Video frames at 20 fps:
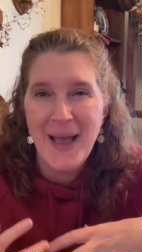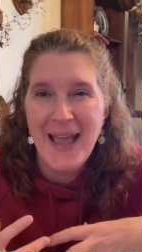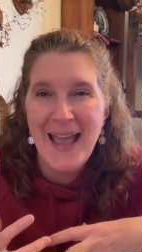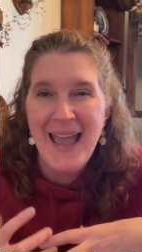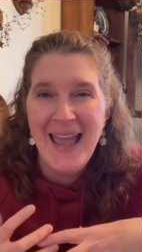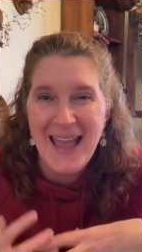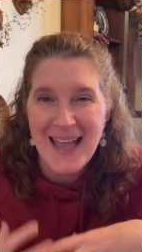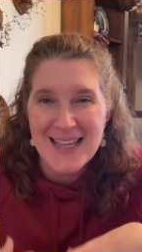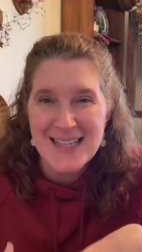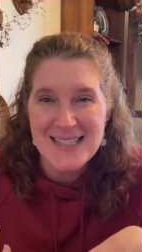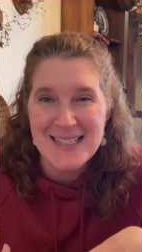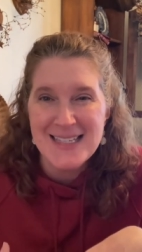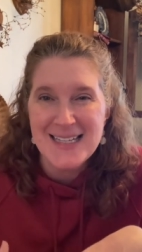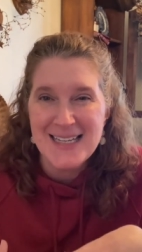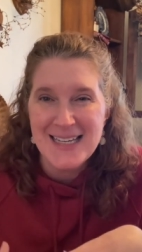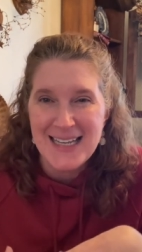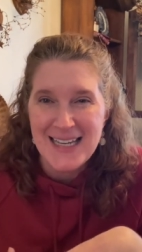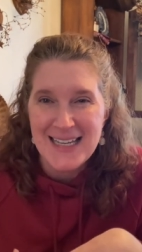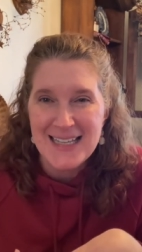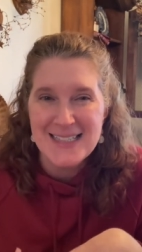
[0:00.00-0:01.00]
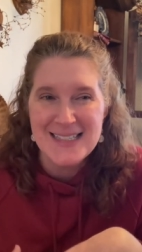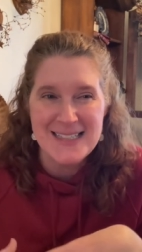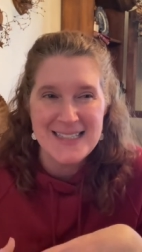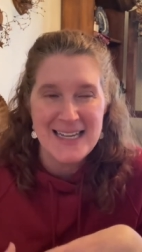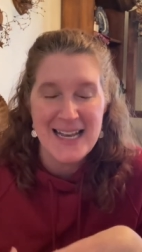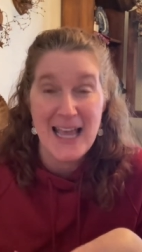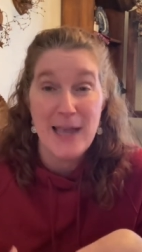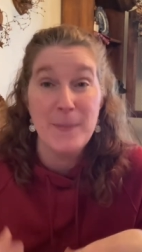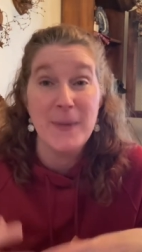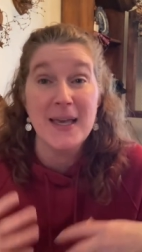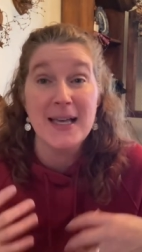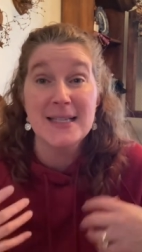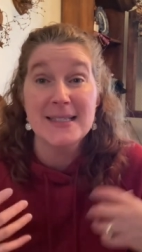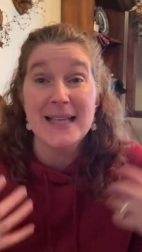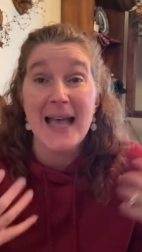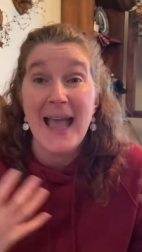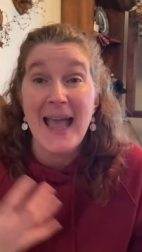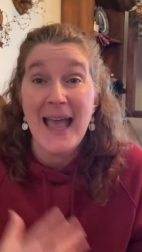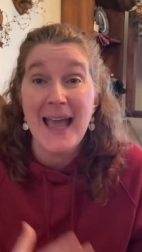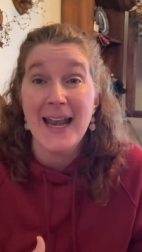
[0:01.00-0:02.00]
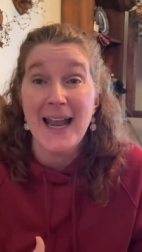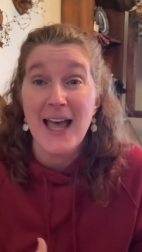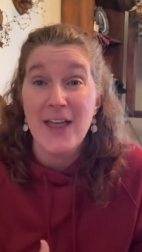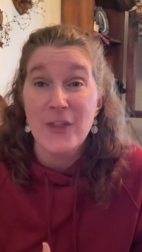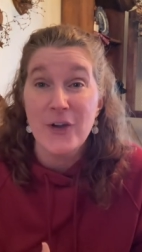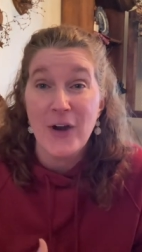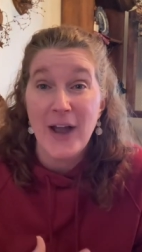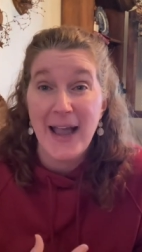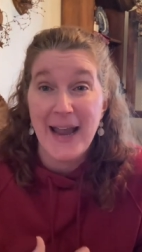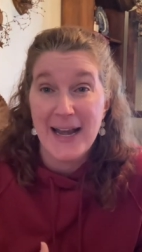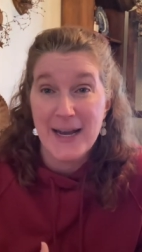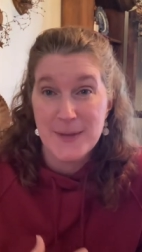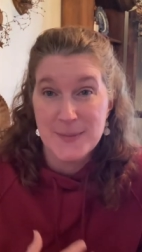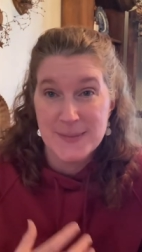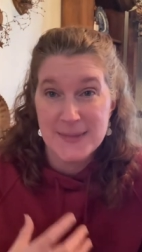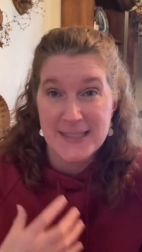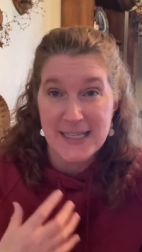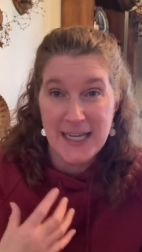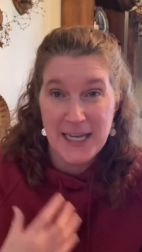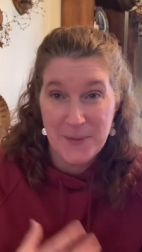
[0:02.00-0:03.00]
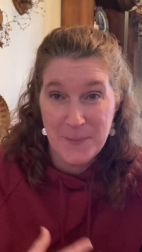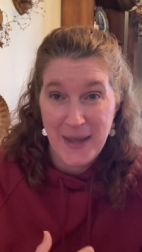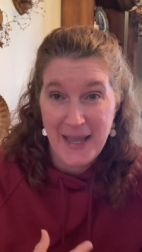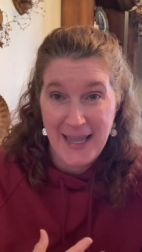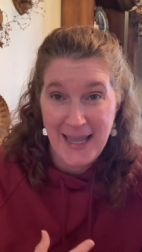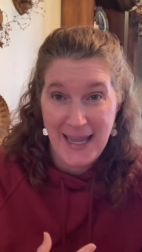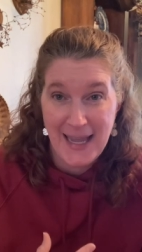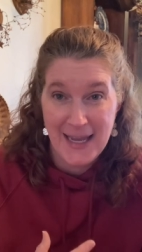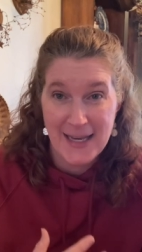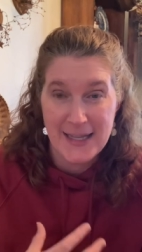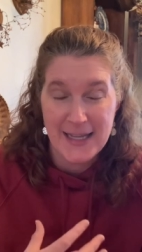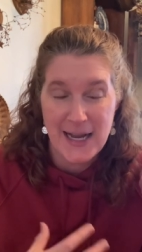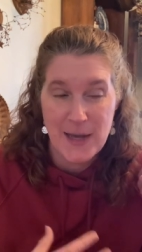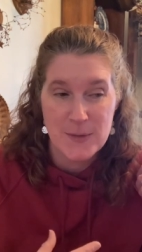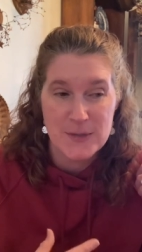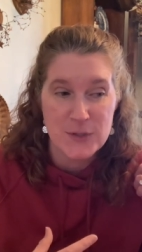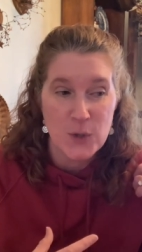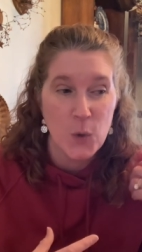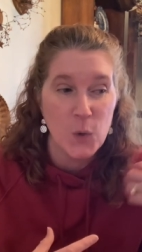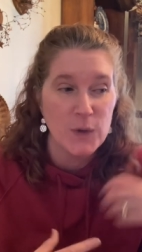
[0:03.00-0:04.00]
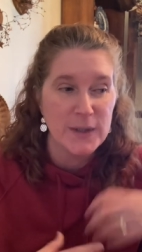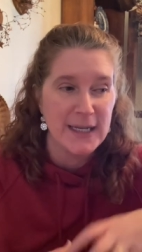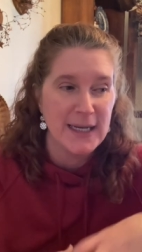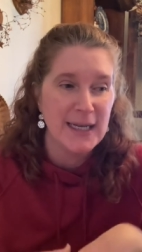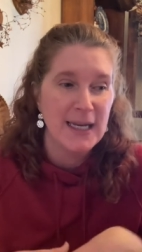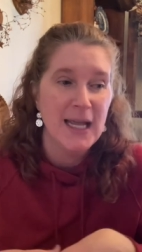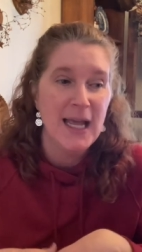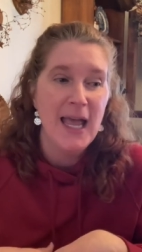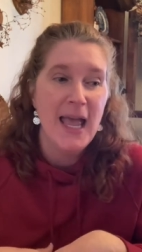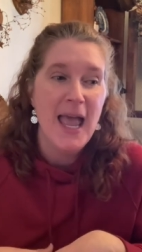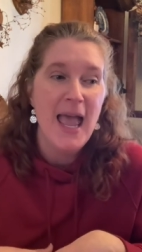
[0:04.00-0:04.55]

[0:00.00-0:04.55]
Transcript: hands and knees today because I had other items in my hand that I was holding.